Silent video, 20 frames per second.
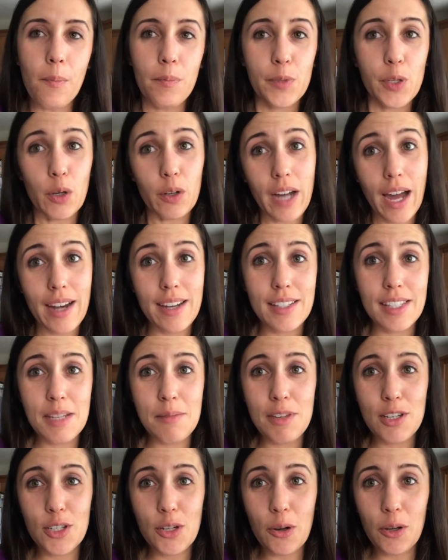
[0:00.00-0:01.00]
You'll kind of see
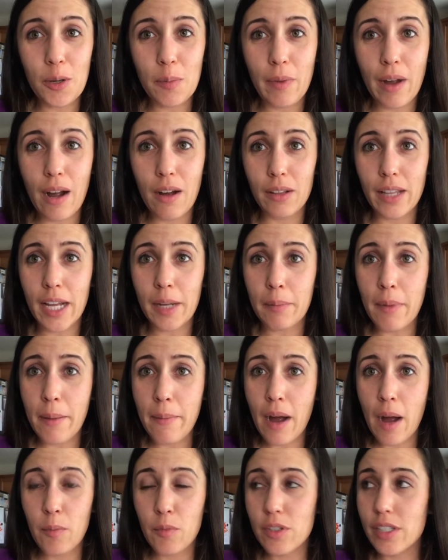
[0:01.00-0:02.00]
me joke about, like, my
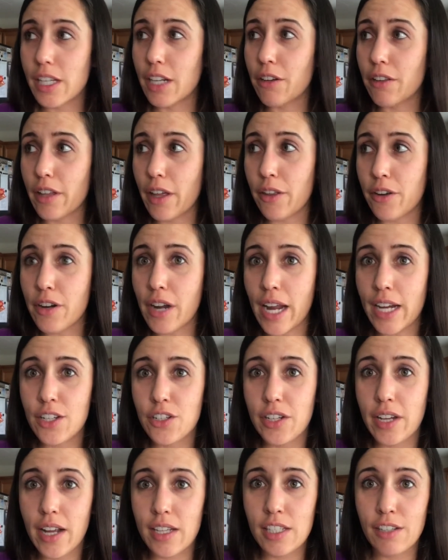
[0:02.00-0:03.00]
mom was here the other night.
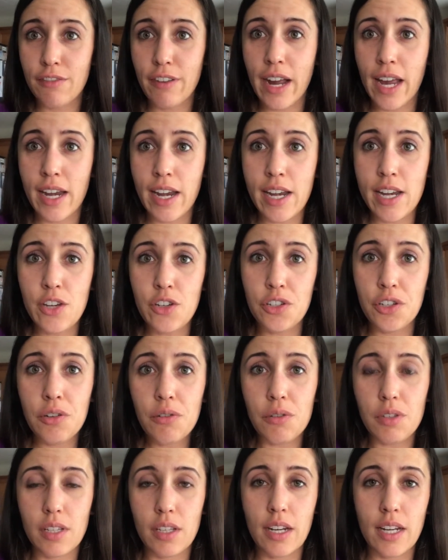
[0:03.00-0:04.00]
She asked if I had any
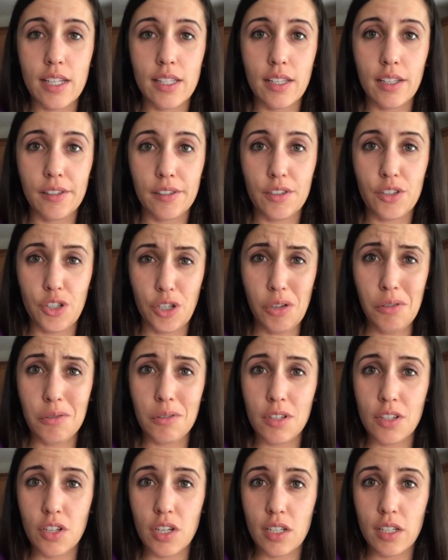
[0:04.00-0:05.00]
juice, and I said,
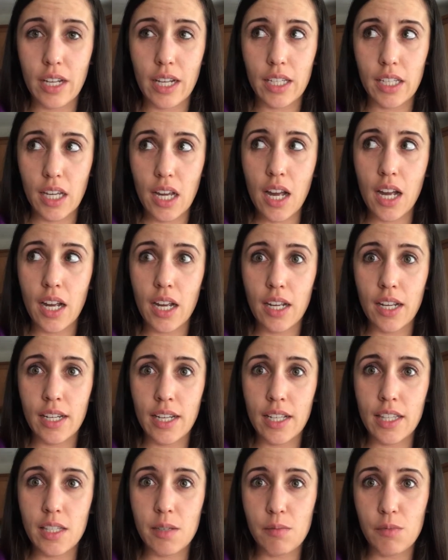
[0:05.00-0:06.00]
juice? She's like, yeah, I
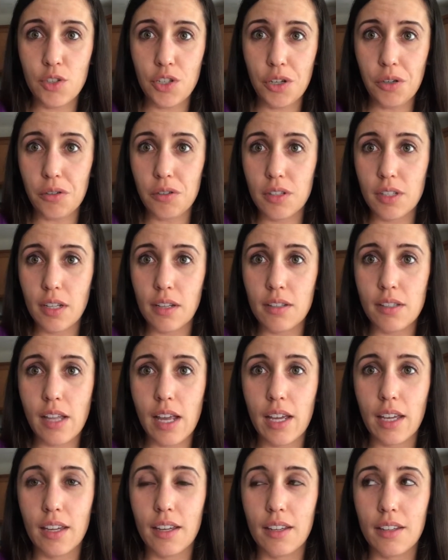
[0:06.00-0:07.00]
need some juice. I was
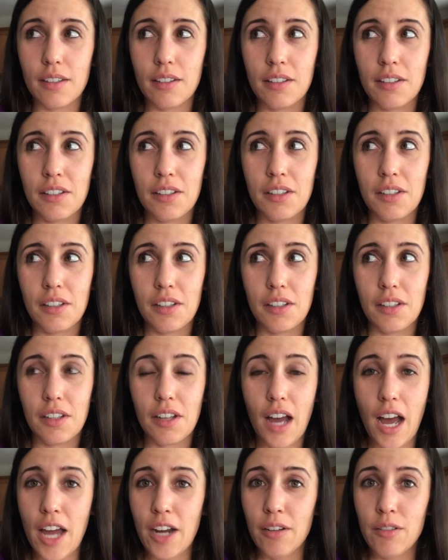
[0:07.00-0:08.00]
like,
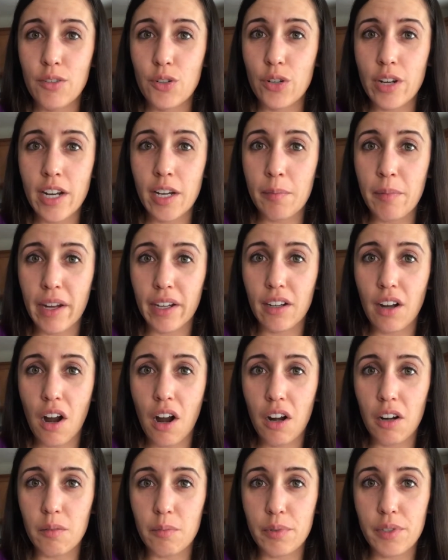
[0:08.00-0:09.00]
I don't drink my
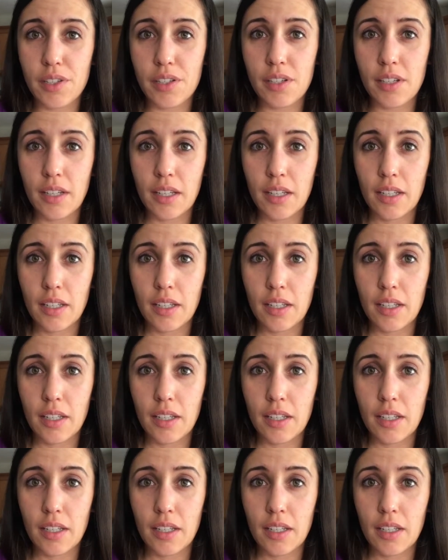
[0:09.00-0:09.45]
carbs.